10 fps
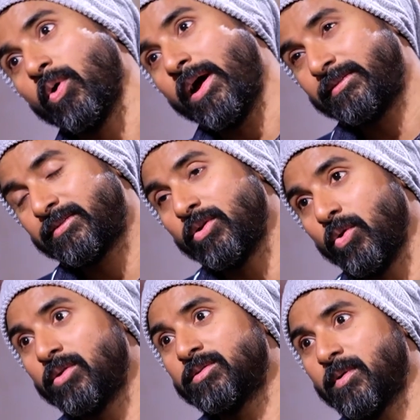as
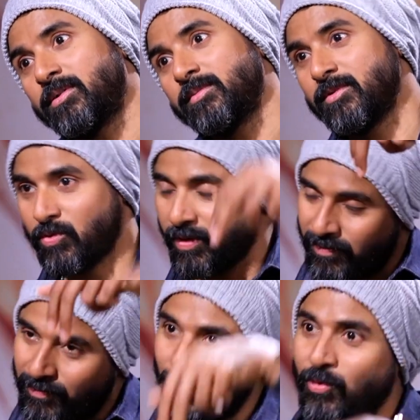slow as possible. So you
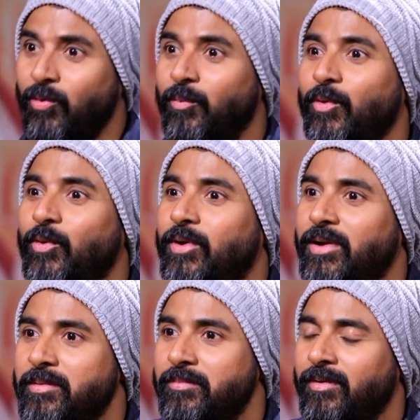have to go more
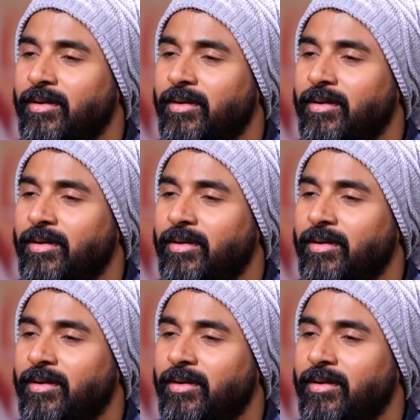deep.